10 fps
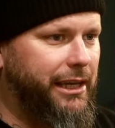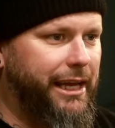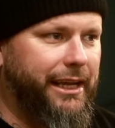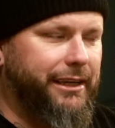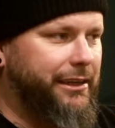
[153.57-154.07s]

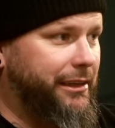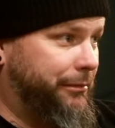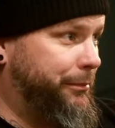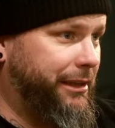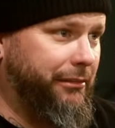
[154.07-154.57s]
And
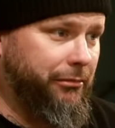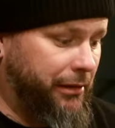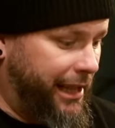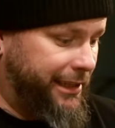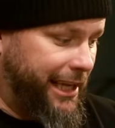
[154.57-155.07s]
I mean,
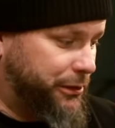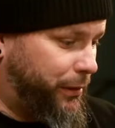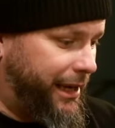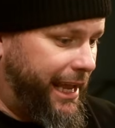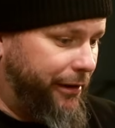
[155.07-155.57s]
that's
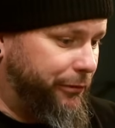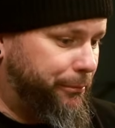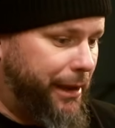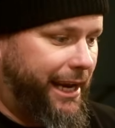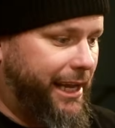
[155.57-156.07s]
why every
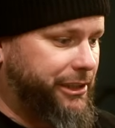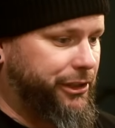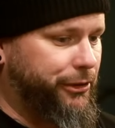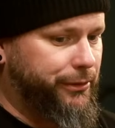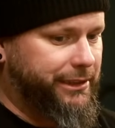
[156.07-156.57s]
badass
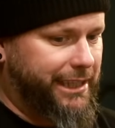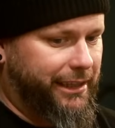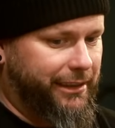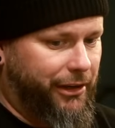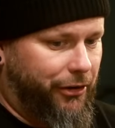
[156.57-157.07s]
show is
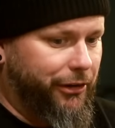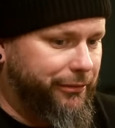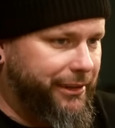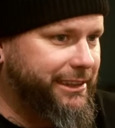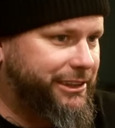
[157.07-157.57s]
at the heart
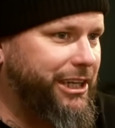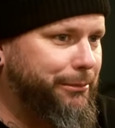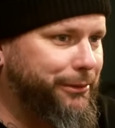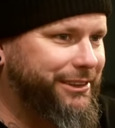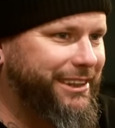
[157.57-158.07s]
of it is
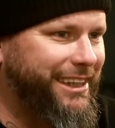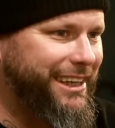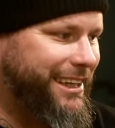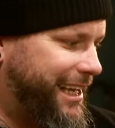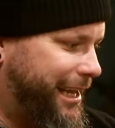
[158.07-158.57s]
choppers
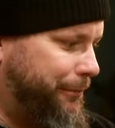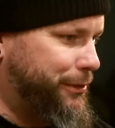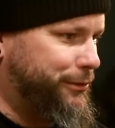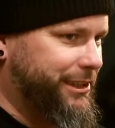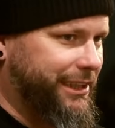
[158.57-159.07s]
and
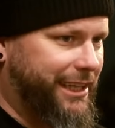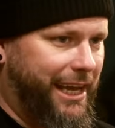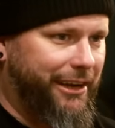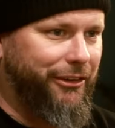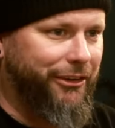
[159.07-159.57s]
music
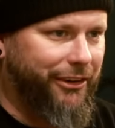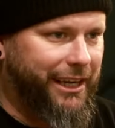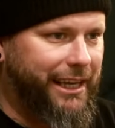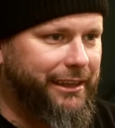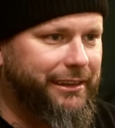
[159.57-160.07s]
and art.
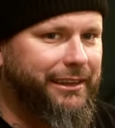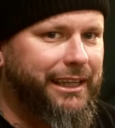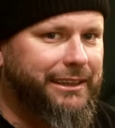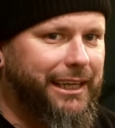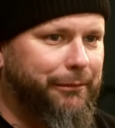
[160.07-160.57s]
And
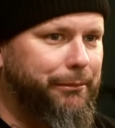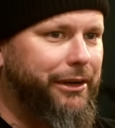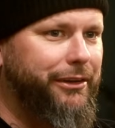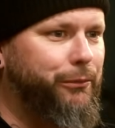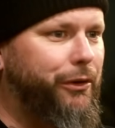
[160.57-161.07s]
it's like
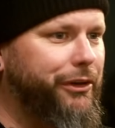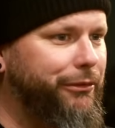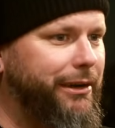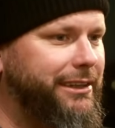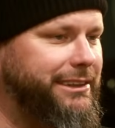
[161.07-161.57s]
better than walking
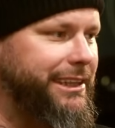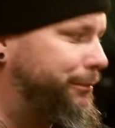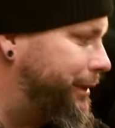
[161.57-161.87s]
around and seeing a